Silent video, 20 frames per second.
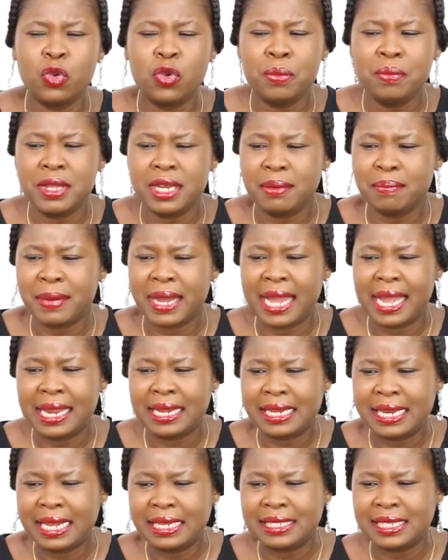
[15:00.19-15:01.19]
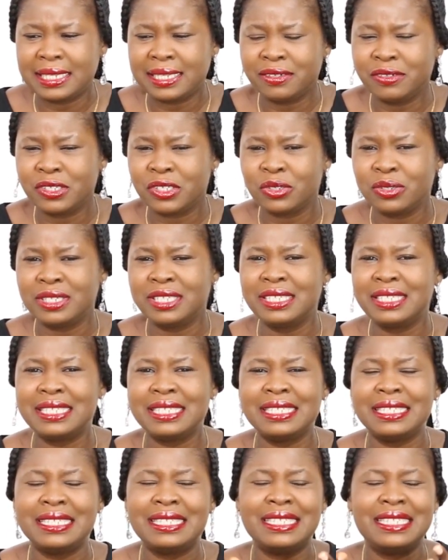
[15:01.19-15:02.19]
we mean by idea generation? This
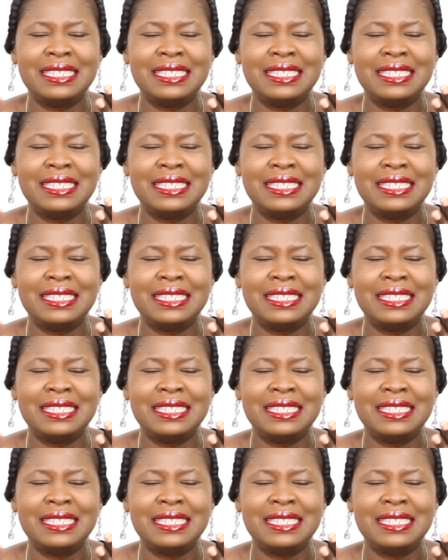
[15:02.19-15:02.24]
is